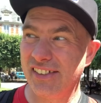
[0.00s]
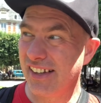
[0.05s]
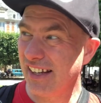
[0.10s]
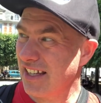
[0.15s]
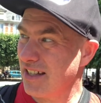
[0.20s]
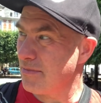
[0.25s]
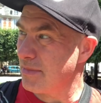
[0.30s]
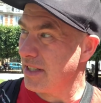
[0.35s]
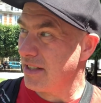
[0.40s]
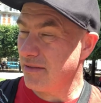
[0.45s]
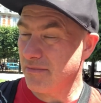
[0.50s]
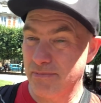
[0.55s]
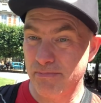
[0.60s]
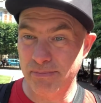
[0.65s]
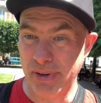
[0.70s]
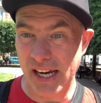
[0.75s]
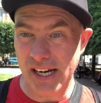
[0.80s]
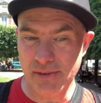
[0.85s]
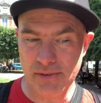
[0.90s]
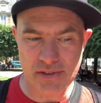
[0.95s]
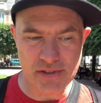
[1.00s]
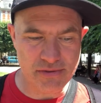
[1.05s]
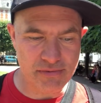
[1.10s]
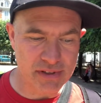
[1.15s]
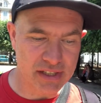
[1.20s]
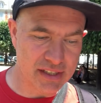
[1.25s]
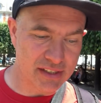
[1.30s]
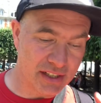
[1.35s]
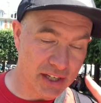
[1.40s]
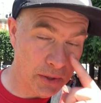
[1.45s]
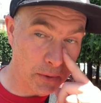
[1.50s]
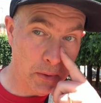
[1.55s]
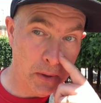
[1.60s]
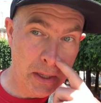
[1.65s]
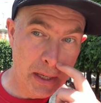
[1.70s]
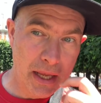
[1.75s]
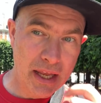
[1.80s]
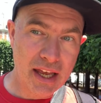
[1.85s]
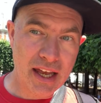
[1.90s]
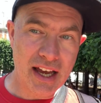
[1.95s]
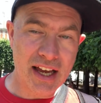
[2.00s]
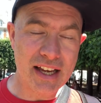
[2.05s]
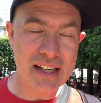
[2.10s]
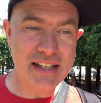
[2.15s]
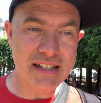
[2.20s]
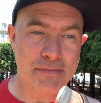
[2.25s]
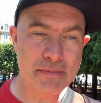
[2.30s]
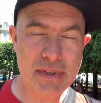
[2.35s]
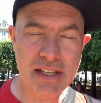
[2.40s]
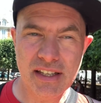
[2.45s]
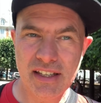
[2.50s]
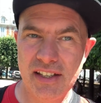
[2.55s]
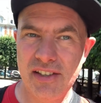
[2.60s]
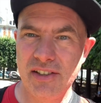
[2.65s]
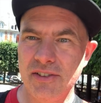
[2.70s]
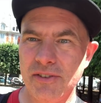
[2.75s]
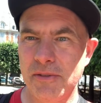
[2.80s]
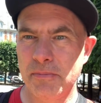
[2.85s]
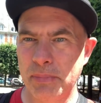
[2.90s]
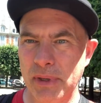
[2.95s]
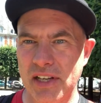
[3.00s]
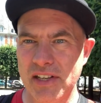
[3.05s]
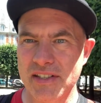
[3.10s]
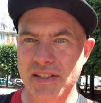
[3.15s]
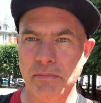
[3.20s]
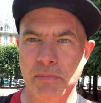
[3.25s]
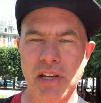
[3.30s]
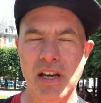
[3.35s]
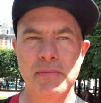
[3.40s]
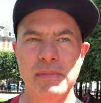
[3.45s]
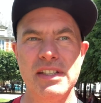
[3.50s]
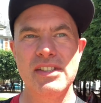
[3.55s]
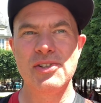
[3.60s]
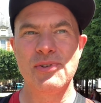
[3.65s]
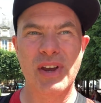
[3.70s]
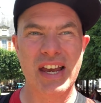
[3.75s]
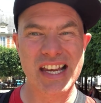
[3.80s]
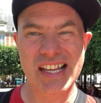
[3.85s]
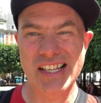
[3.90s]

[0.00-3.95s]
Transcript: and I'm in Paris right now. I'm uh, here because I'm coming to